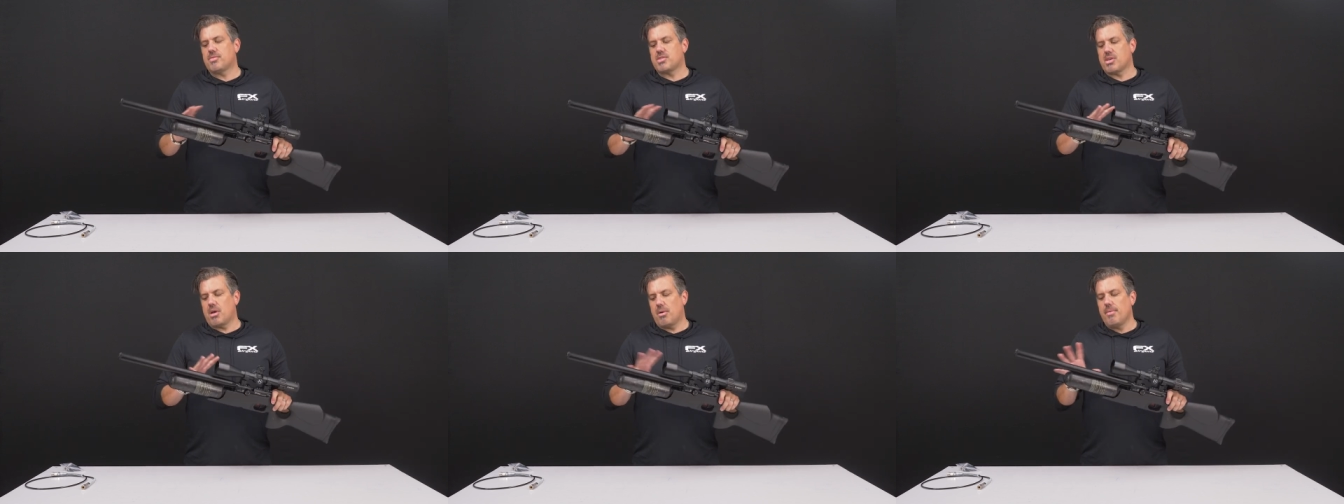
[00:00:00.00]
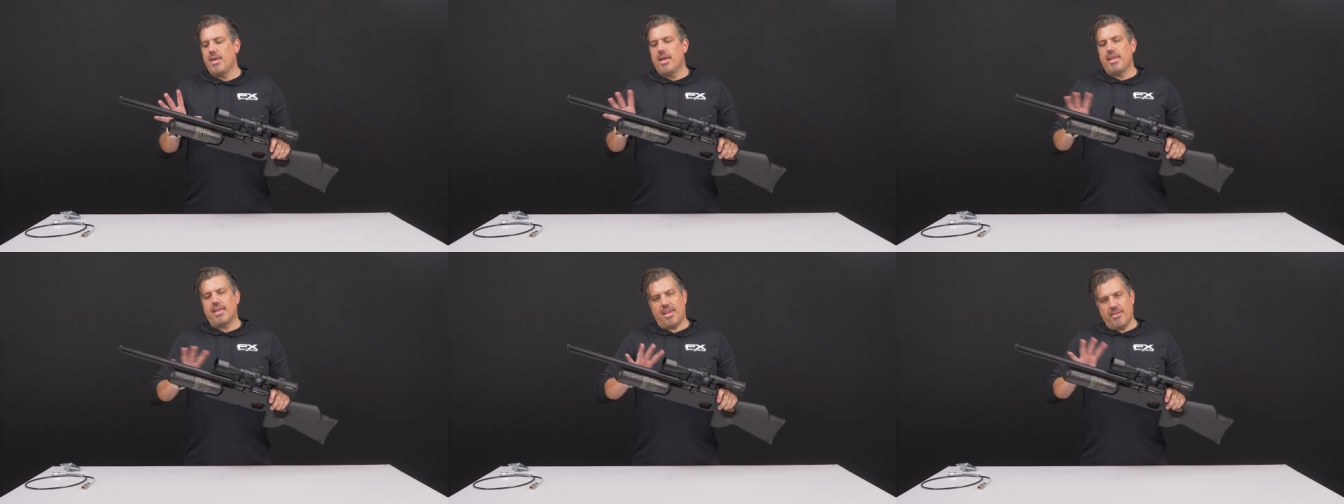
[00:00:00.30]
So it
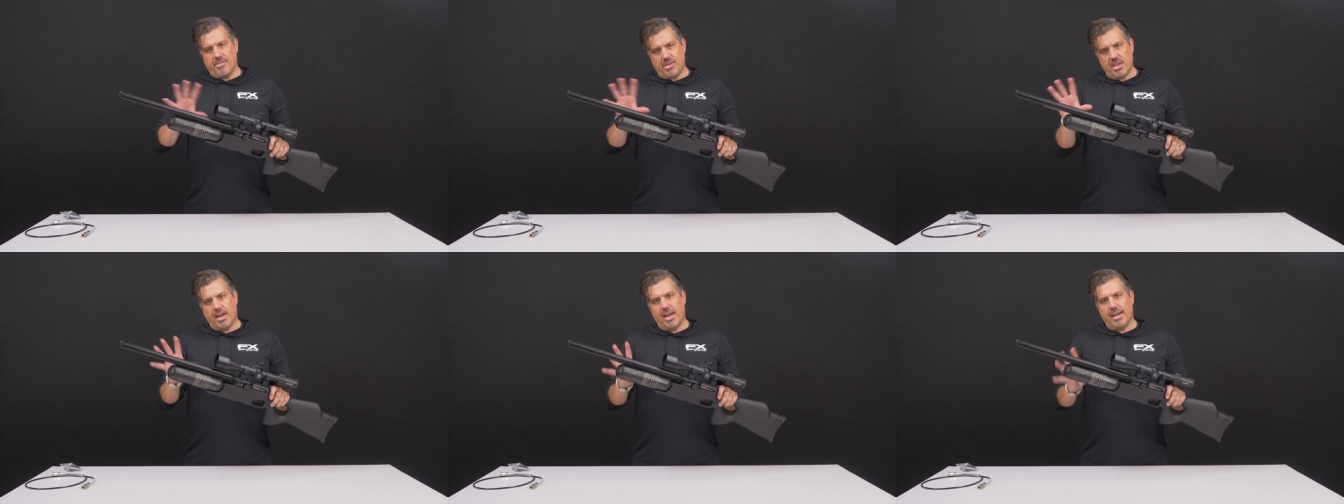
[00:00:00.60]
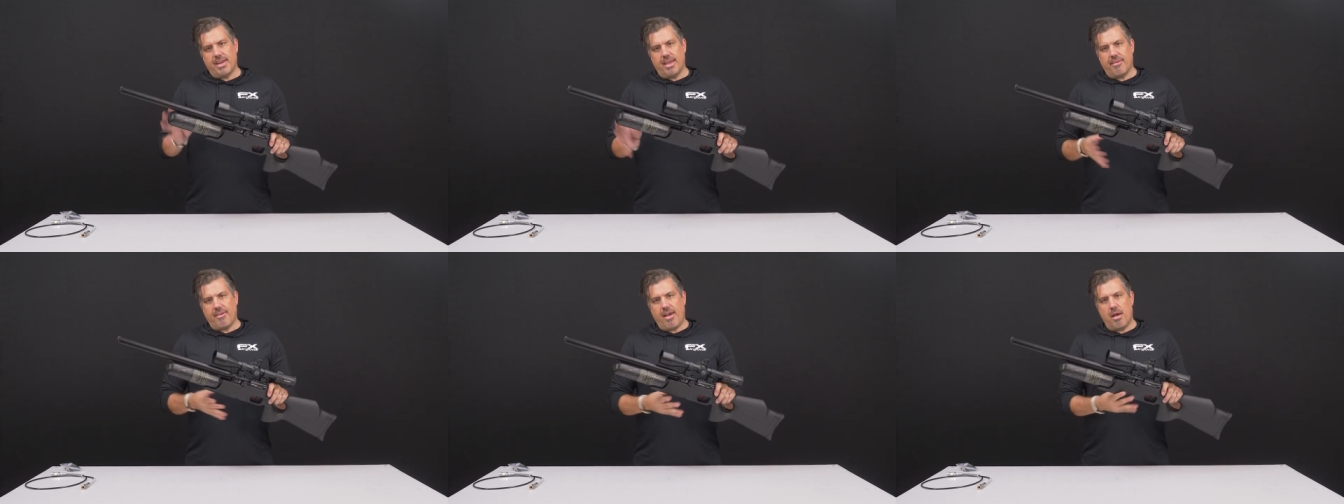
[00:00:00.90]
gives you an
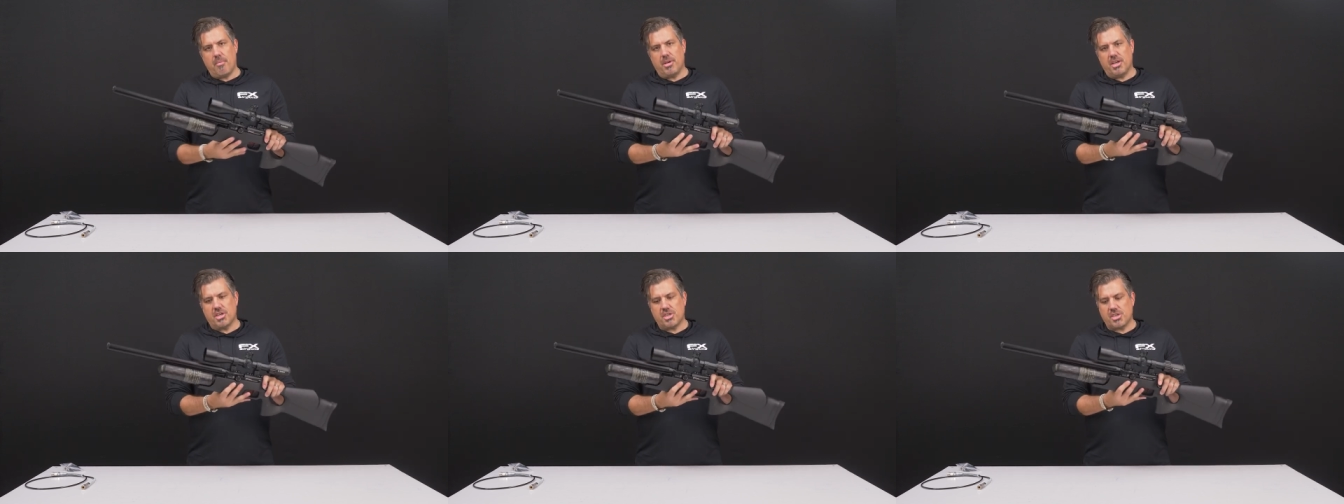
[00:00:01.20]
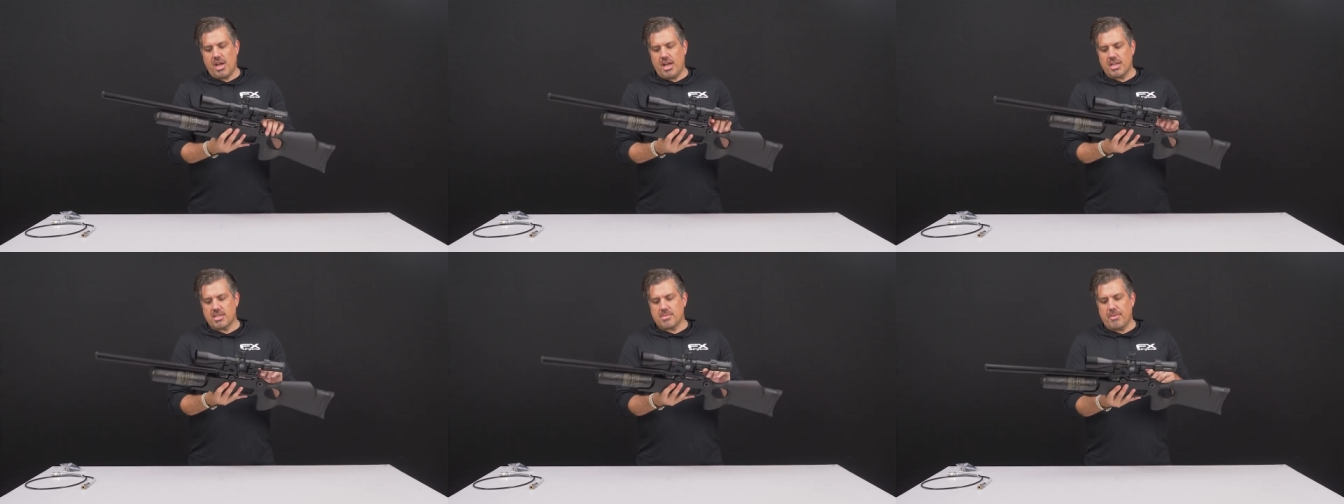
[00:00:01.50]
idea of how many
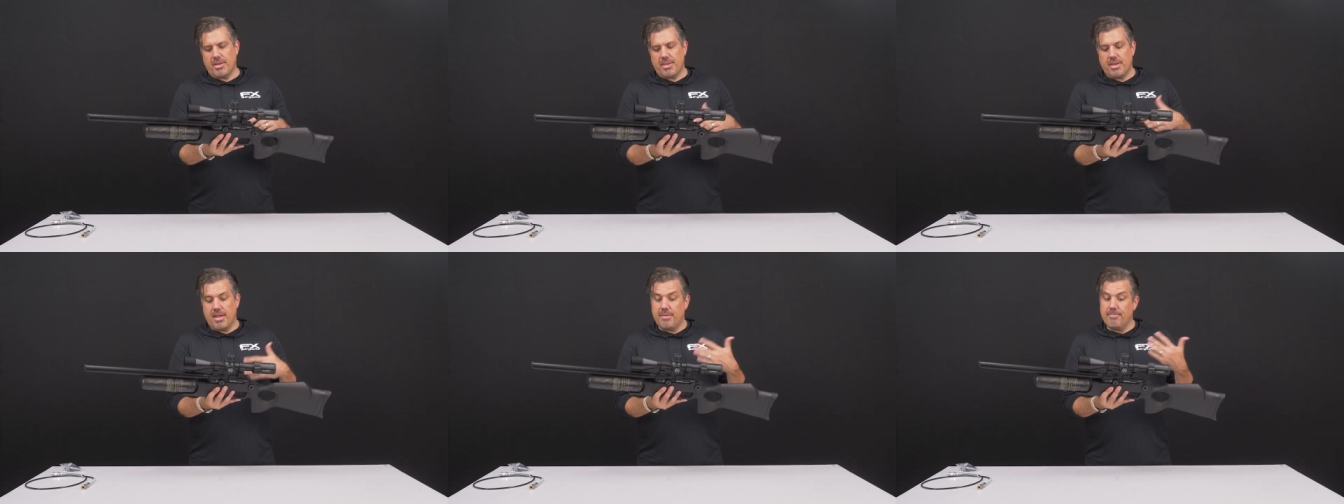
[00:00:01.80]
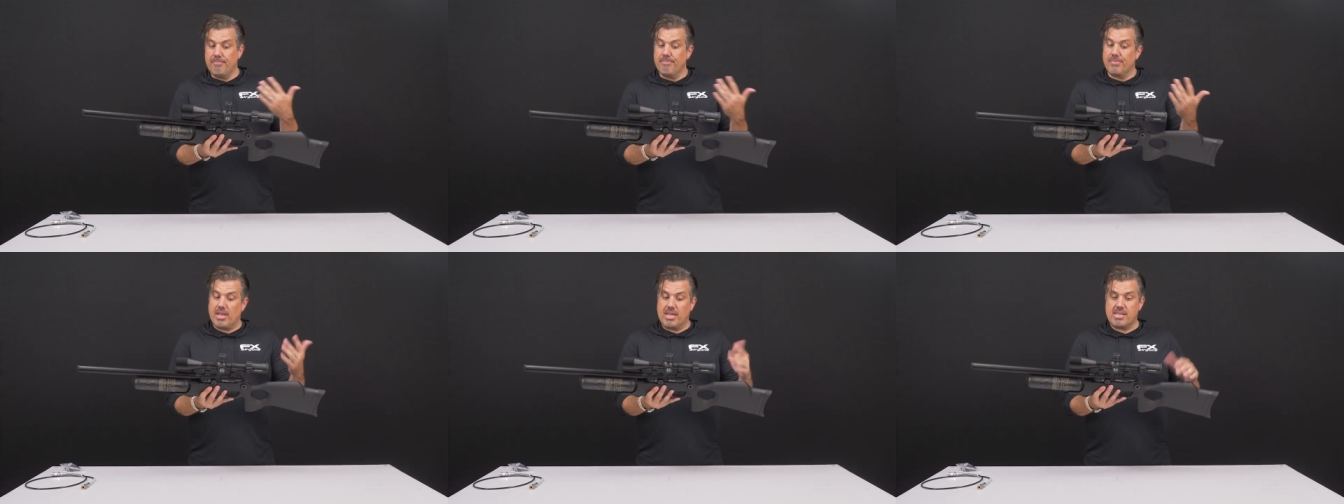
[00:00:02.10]
shots, but
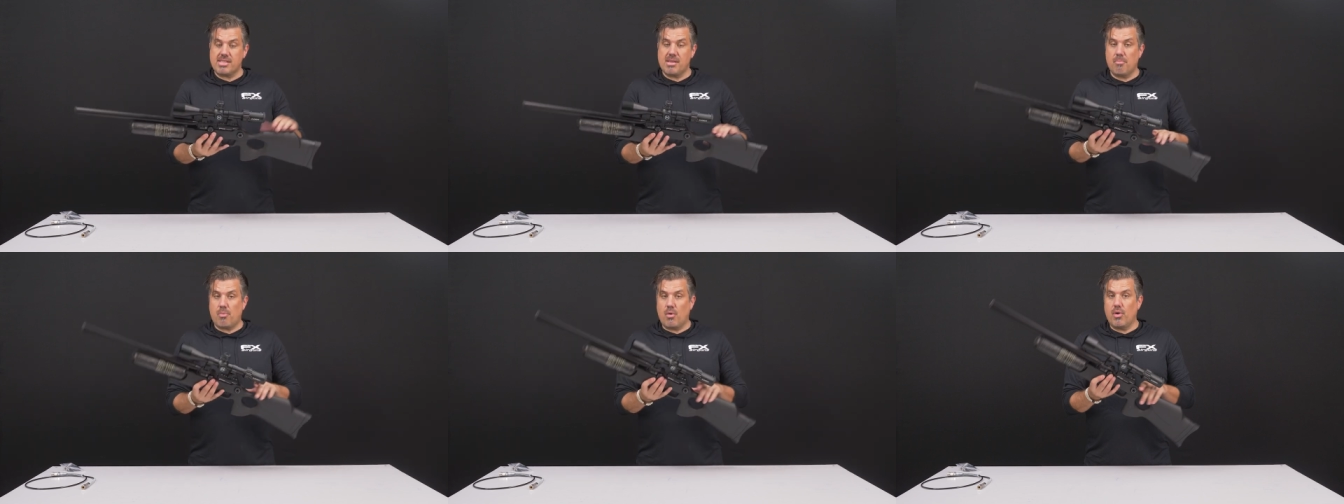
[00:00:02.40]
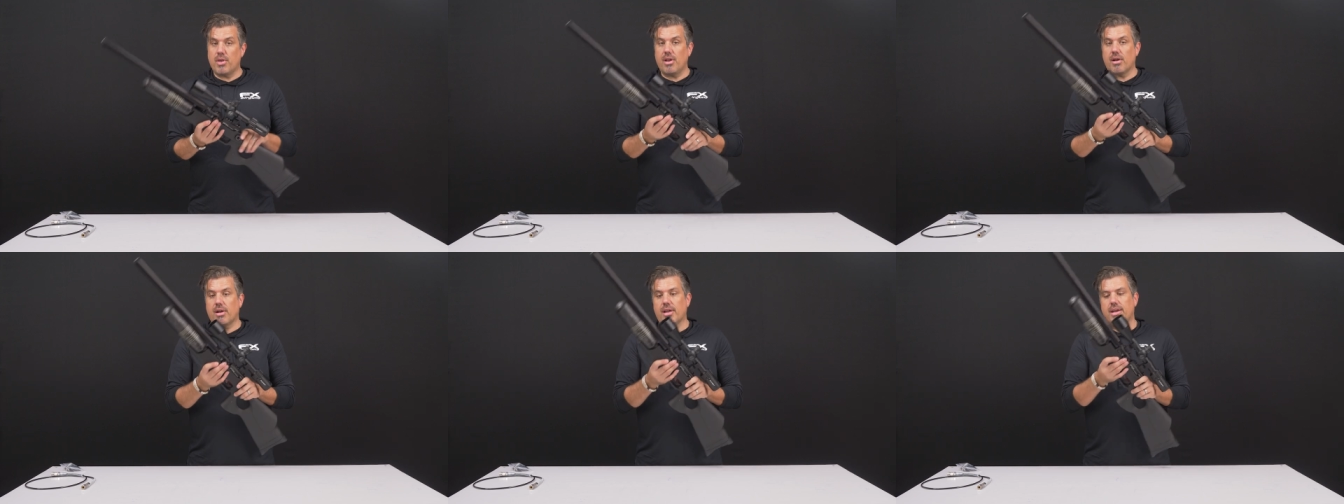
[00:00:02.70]
then at some
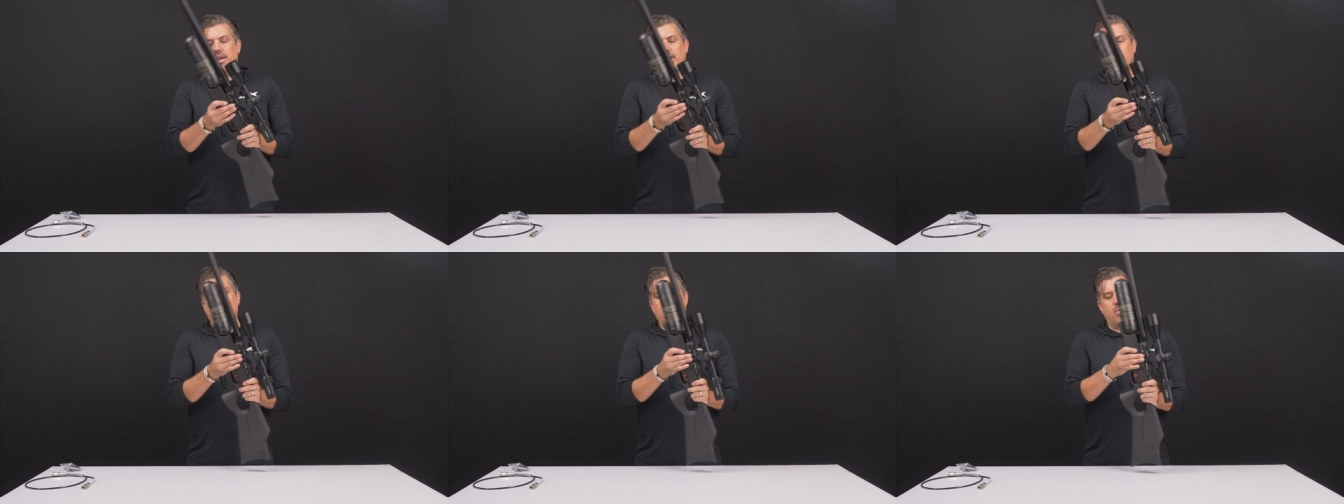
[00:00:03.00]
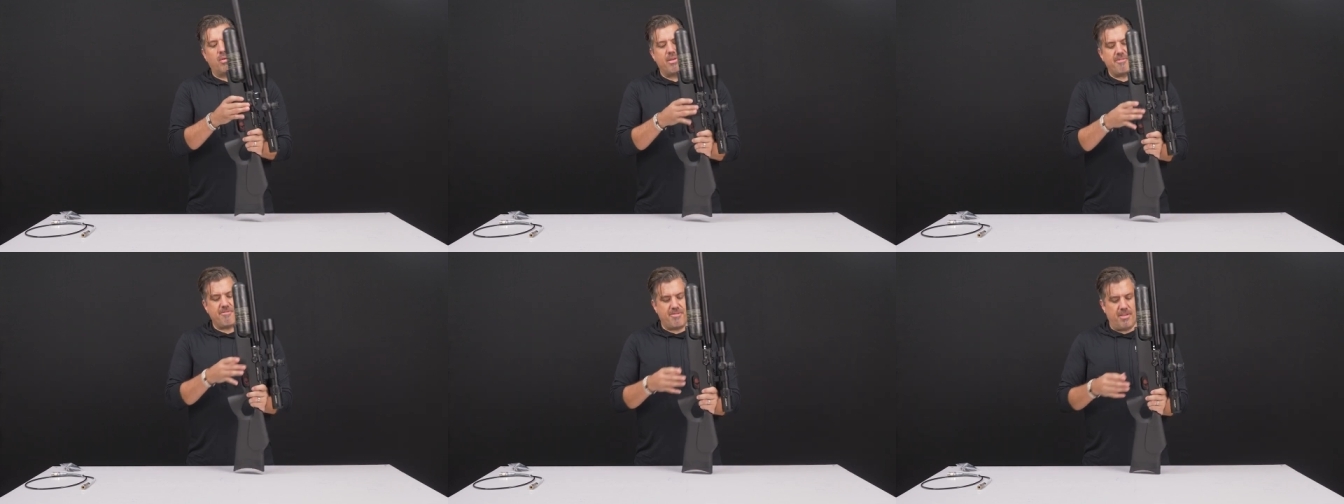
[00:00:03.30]
point you're gonna need to
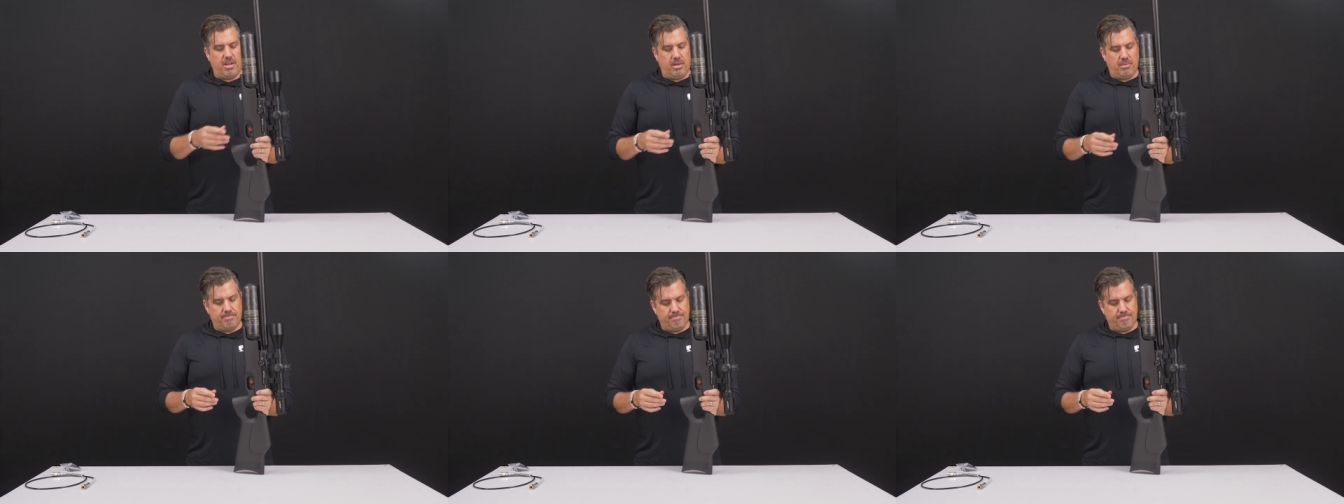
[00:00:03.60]
refill.